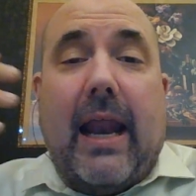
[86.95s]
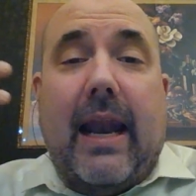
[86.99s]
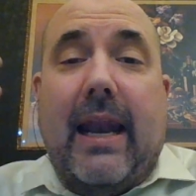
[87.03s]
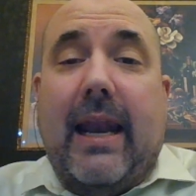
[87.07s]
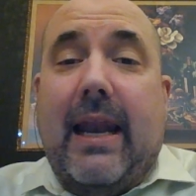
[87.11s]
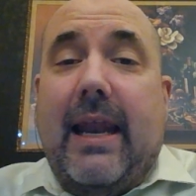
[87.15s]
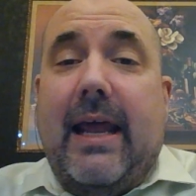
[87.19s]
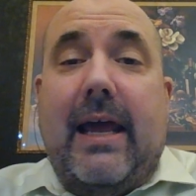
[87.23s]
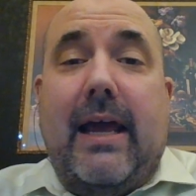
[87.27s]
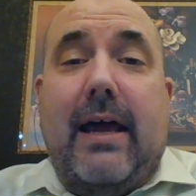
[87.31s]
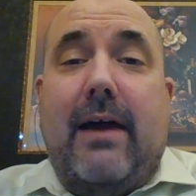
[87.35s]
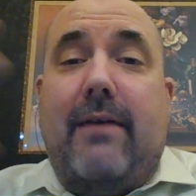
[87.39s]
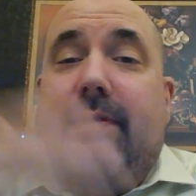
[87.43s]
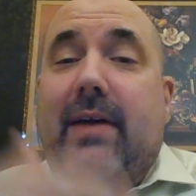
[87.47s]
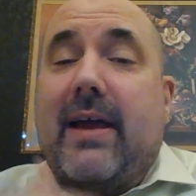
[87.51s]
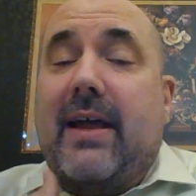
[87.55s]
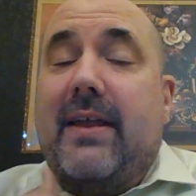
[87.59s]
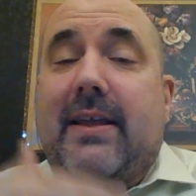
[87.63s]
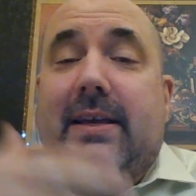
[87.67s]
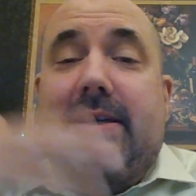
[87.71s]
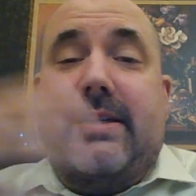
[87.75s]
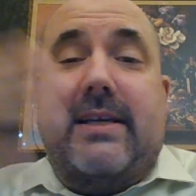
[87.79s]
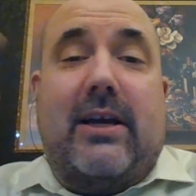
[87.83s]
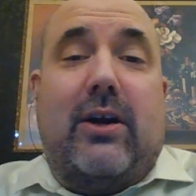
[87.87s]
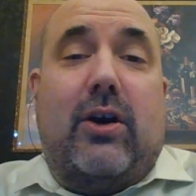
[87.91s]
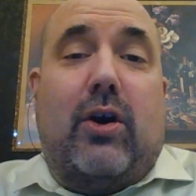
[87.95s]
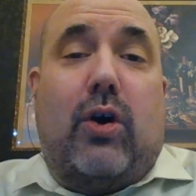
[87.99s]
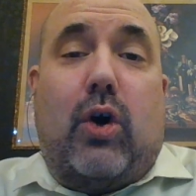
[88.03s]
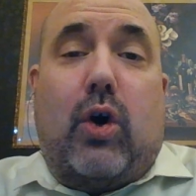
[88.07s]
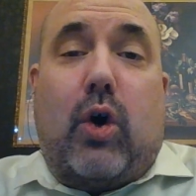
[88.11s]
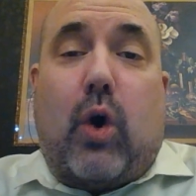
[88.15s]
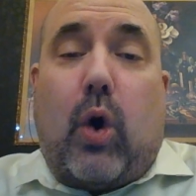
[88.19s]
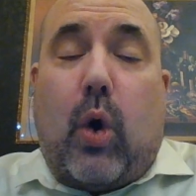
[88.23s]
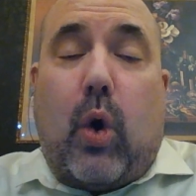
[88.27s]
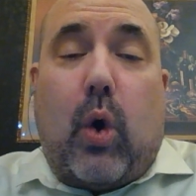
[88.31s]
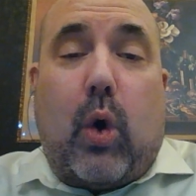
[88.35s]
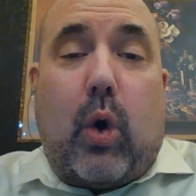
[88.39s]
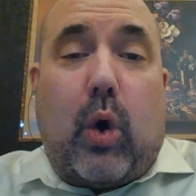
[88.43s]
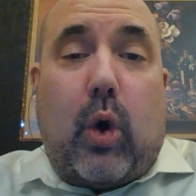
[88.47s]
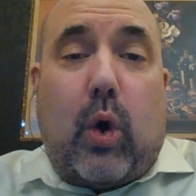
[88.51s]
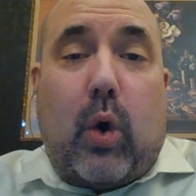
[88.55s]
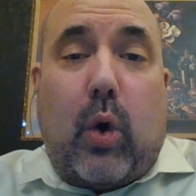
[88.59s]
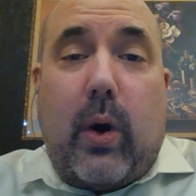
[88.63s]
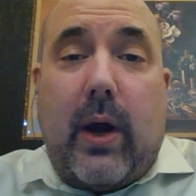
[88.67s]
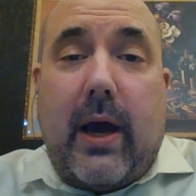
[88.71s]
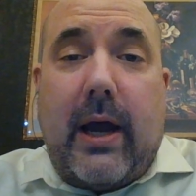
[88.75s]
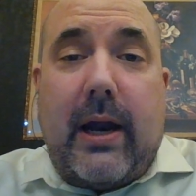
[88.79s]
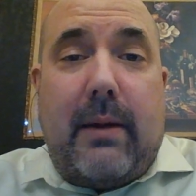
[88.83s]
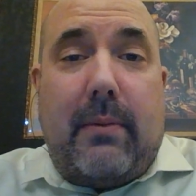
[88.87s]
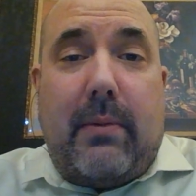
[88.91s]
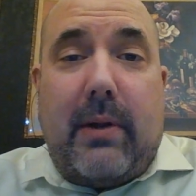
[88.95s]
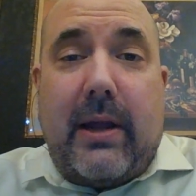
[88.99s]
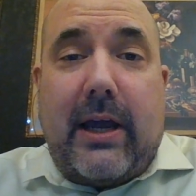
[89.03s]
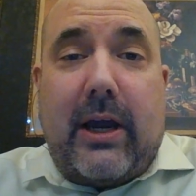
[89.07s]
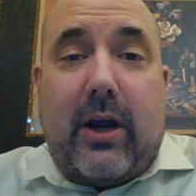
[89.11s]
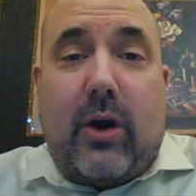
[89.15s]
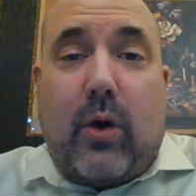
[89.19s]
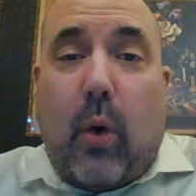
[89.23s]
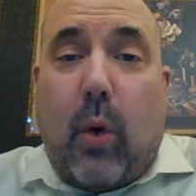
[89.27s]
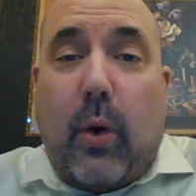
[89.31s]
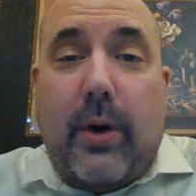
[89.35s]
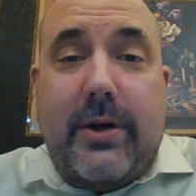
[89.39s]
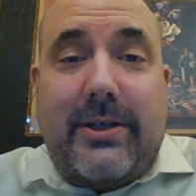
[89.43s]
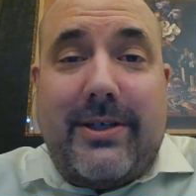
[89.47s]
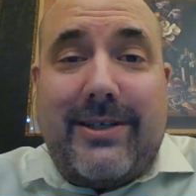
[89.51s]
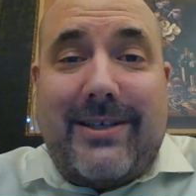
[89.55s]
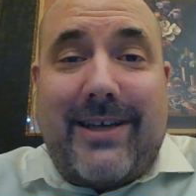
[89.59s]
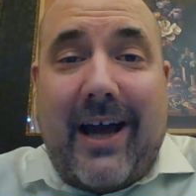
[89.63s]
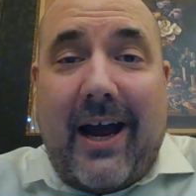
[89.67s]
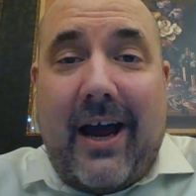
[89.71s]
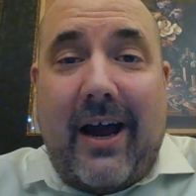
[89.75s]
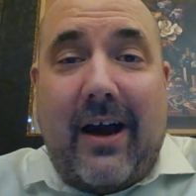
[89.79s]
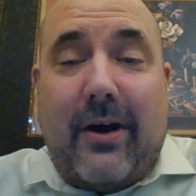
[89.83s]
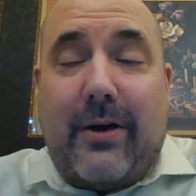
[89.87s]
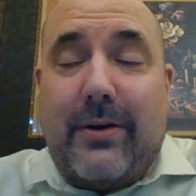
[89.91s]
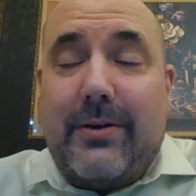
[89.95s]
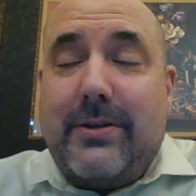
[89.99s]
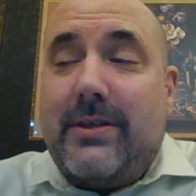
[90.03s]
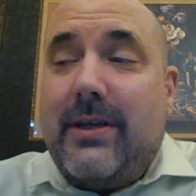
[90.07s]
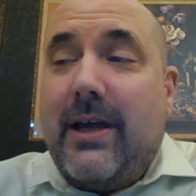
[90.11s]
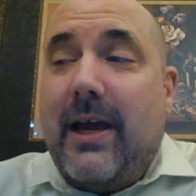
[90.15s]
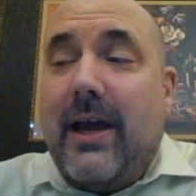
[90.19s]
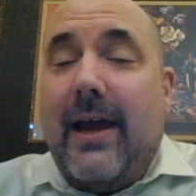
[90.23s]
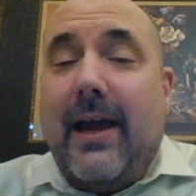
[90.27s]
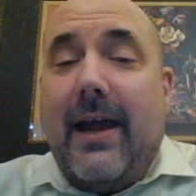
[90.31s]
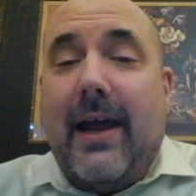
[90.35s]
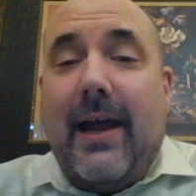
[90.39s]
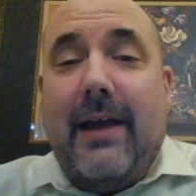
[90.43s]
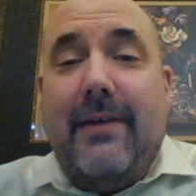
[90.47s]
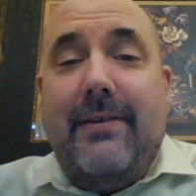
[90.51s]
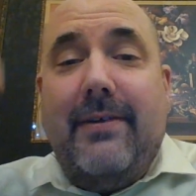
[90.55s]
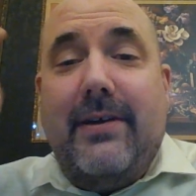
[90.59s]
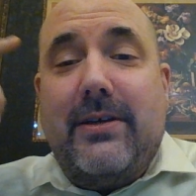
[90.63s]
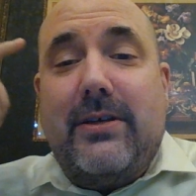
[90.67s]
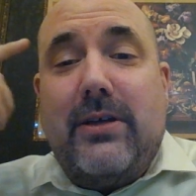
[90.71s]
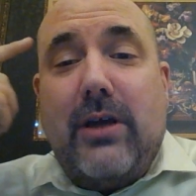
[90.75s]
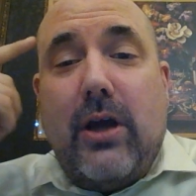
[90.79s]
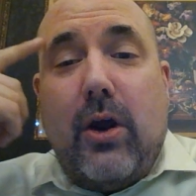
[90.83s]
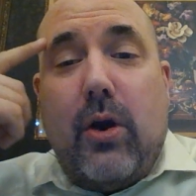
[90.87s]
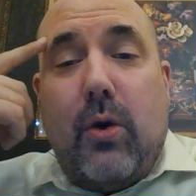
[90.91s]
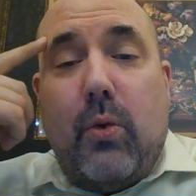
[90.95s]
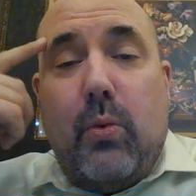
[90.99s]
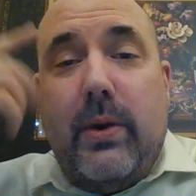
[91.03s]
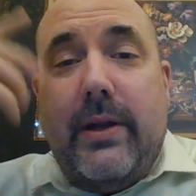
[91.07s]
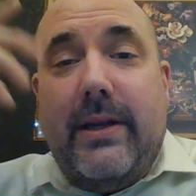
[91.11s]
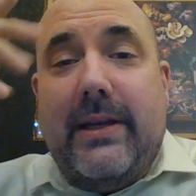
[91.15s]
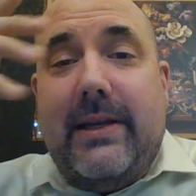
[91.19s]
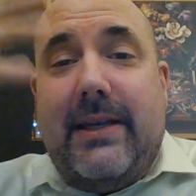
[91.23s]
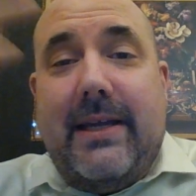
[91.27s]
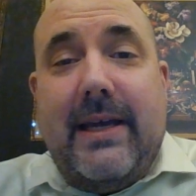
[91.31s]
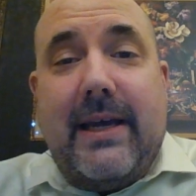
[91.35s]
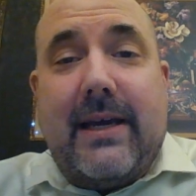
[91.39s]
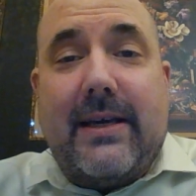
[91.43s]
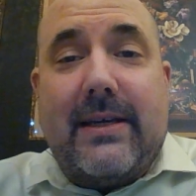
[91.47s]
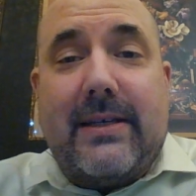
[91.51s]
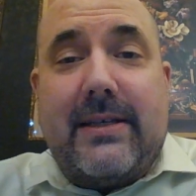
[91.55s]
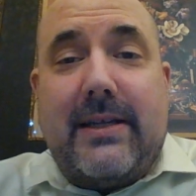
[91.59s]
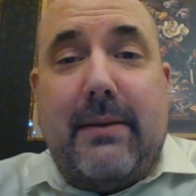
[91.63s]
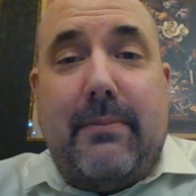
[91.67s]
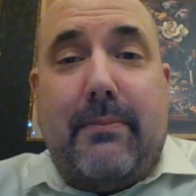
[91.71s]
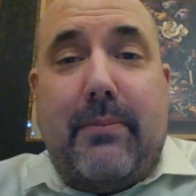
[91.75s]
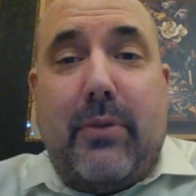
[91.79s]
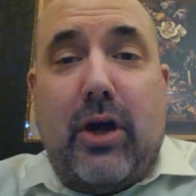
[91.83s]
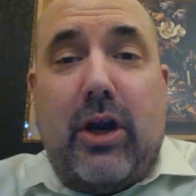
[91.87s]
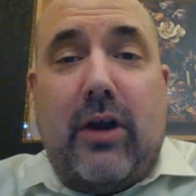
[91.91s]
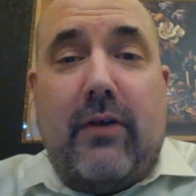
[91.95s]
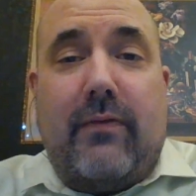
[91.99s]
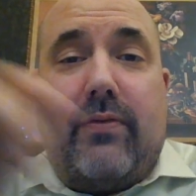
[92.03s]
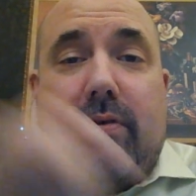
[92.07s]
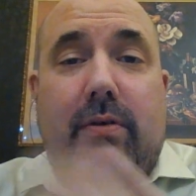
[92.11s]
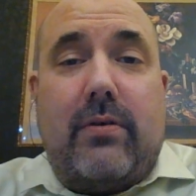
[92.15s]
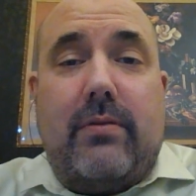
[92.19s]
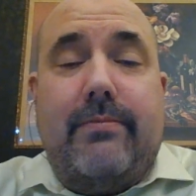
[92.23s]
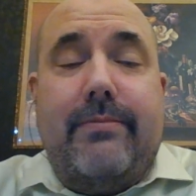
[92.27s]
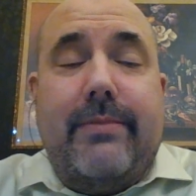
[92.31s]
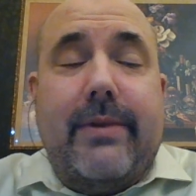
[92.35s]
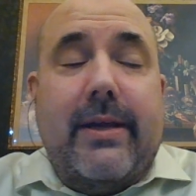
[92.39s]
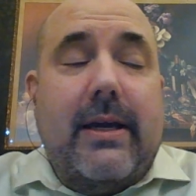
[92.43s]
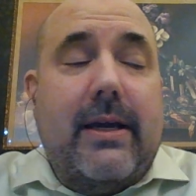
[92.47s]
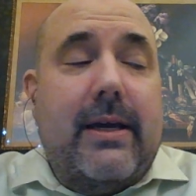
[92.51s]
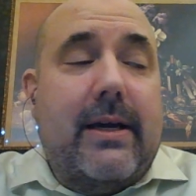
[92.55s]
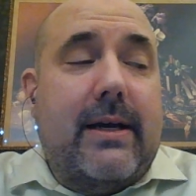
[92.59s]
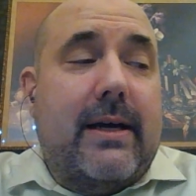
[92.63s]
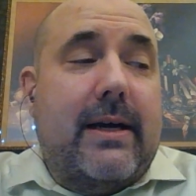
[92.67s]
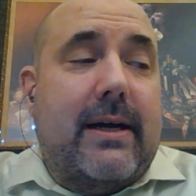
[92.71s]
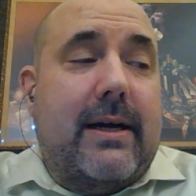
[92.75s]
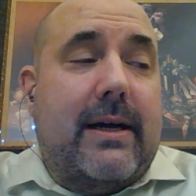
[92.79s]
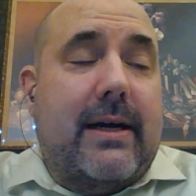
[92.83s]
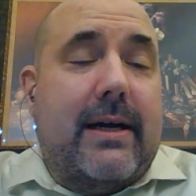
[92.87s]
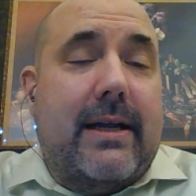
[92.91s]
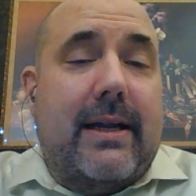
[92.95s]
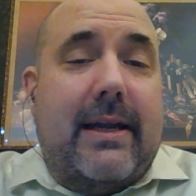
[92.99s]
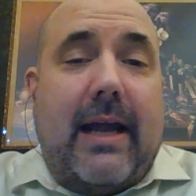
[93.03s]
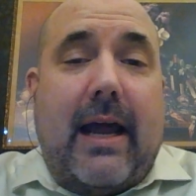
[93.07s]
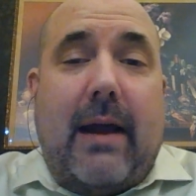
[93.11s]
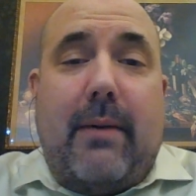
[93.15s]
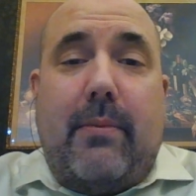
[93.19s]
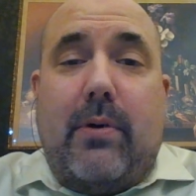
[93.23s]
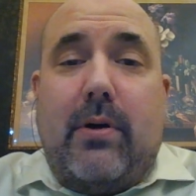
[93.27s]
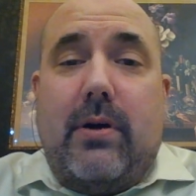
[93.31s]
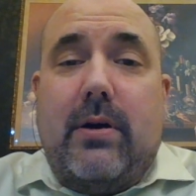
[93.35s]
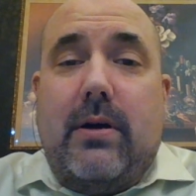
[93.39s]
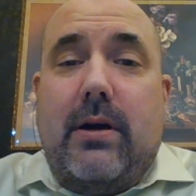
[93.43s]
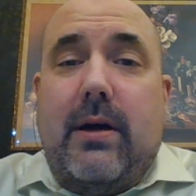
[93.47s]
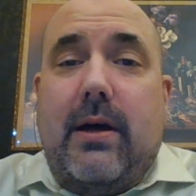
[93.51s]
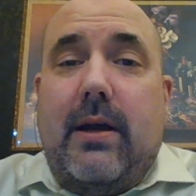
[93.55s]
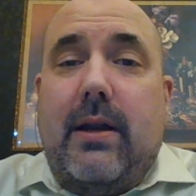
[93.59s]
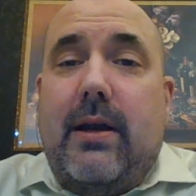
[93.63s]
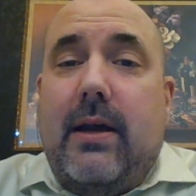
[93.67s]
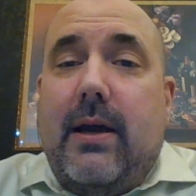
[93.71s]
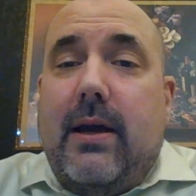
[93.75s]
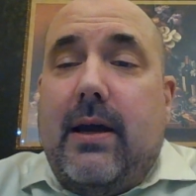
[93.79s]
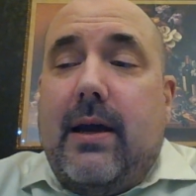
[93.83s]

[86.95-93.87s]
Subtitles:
live in this incredibly gorgeous house in this ridiculously beautiful neighborhood,